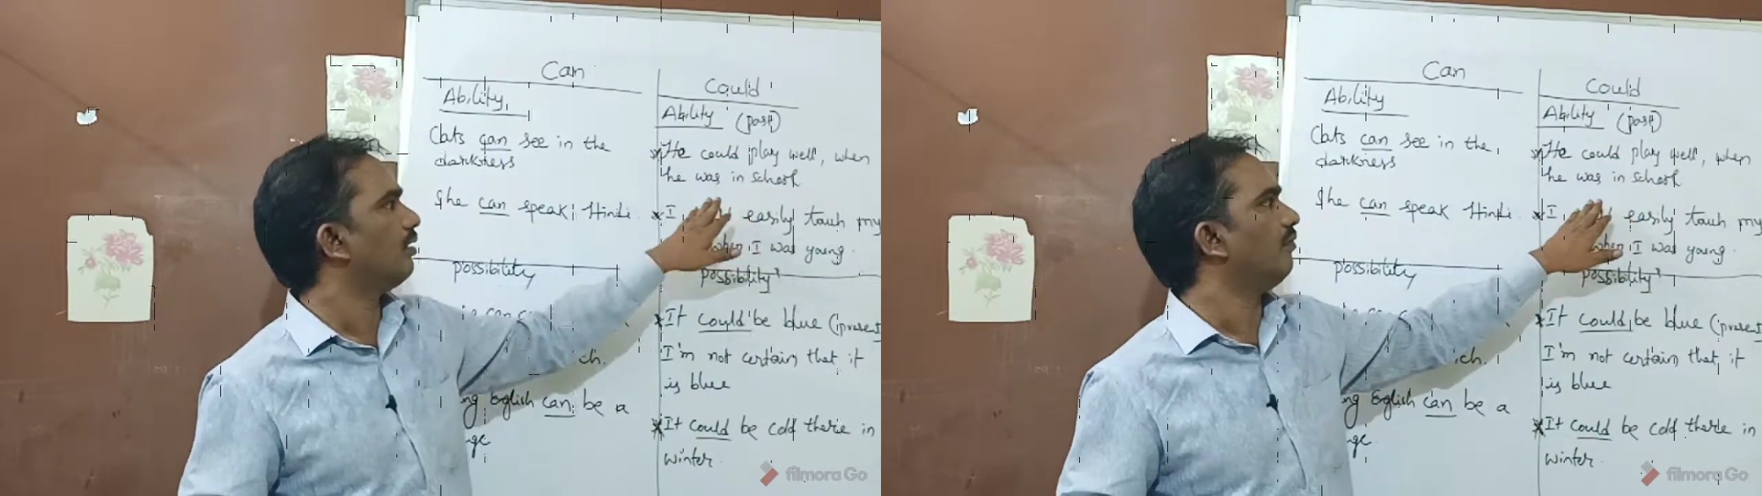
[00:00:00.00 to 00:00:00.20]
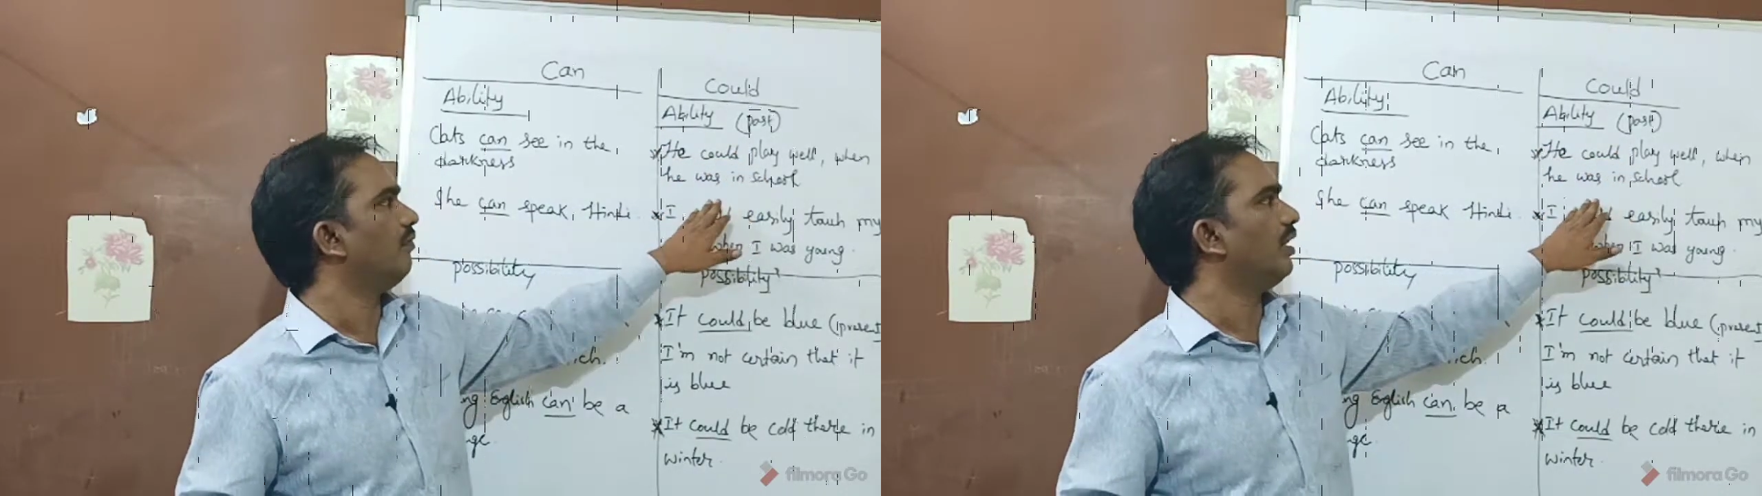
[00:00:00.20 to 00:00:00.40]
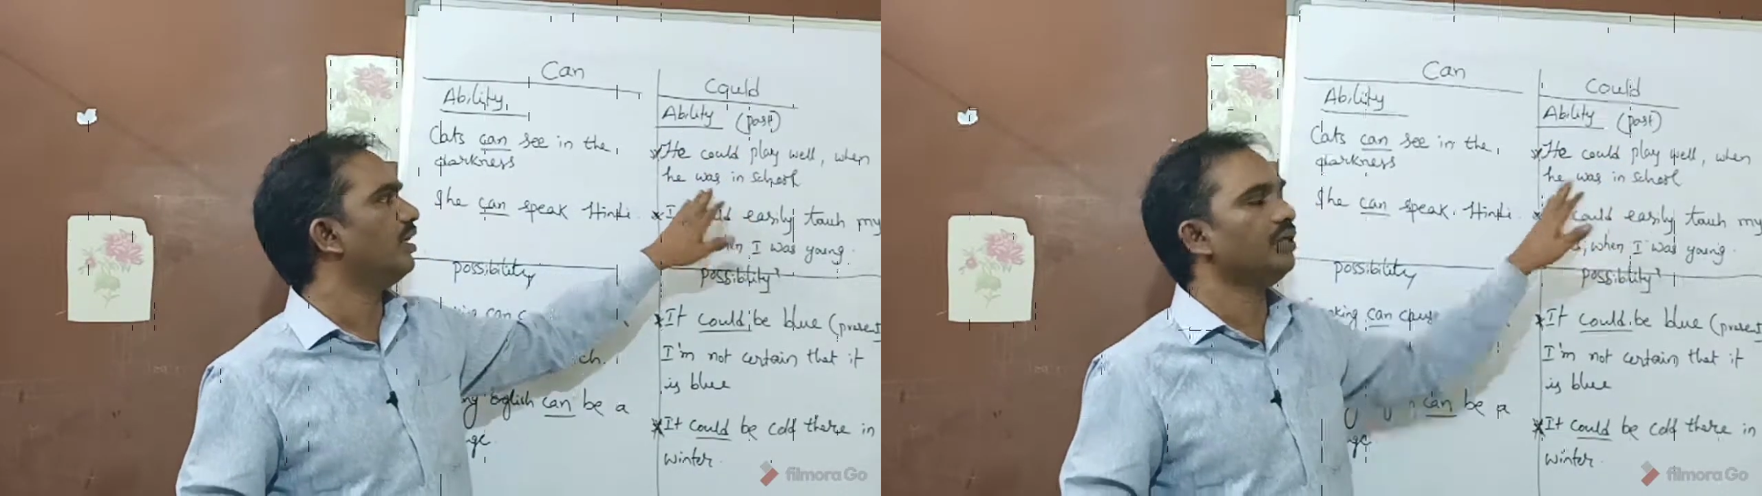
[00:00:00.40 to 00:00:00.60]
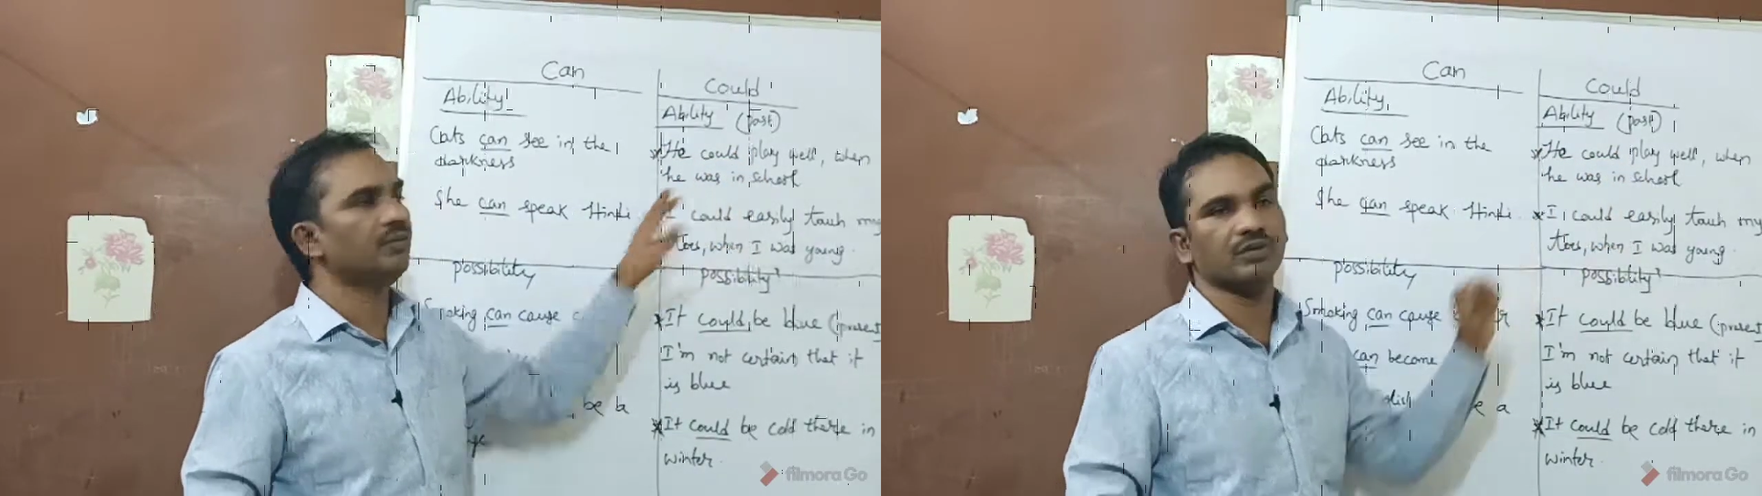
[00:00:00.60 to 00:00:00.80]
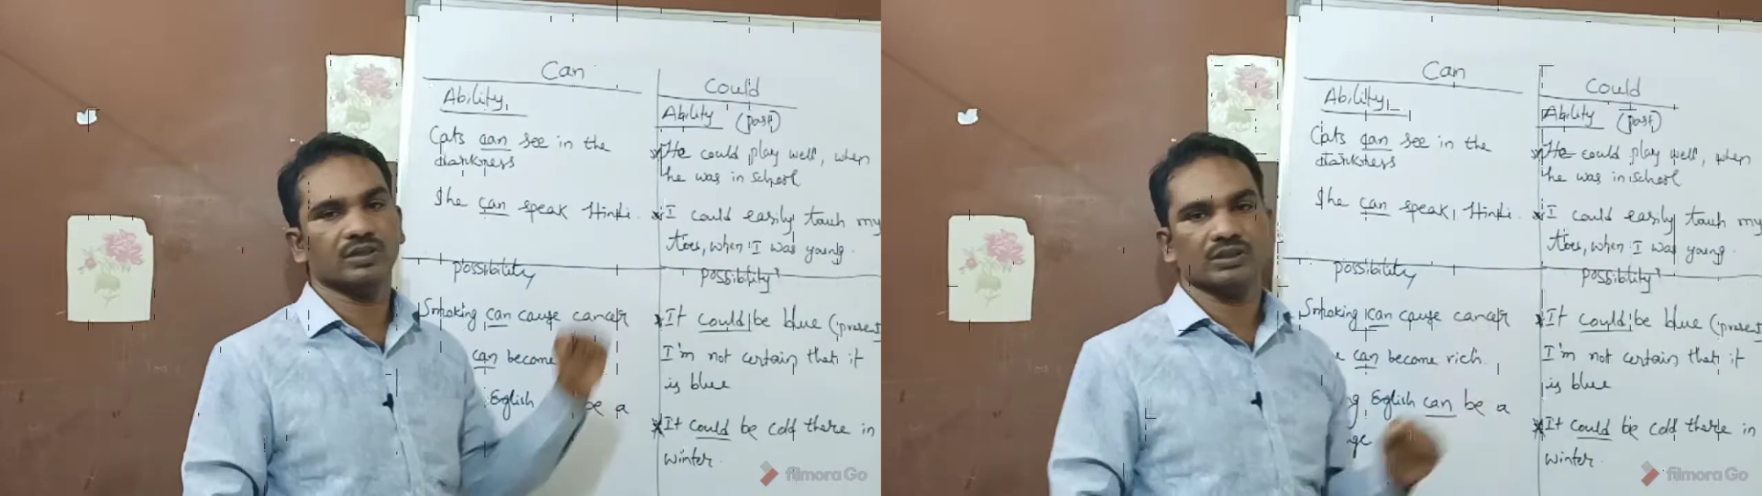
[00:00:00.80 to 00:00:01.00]
when he
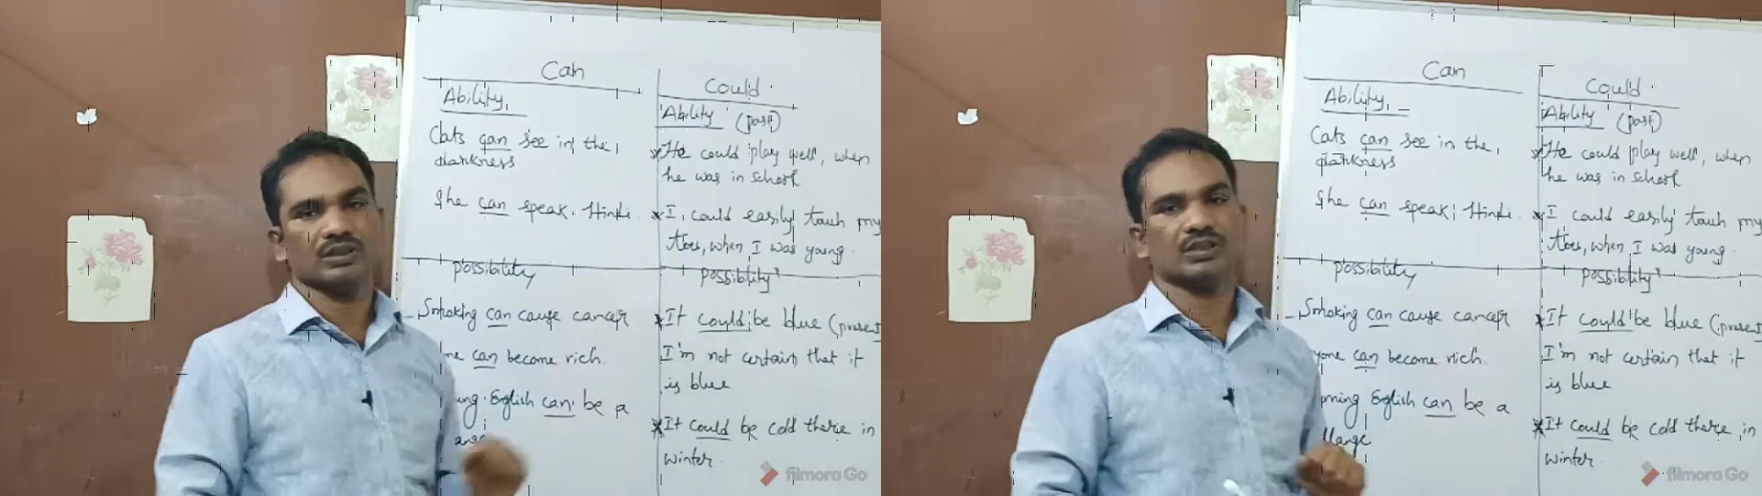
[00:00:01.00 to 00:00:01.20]
was in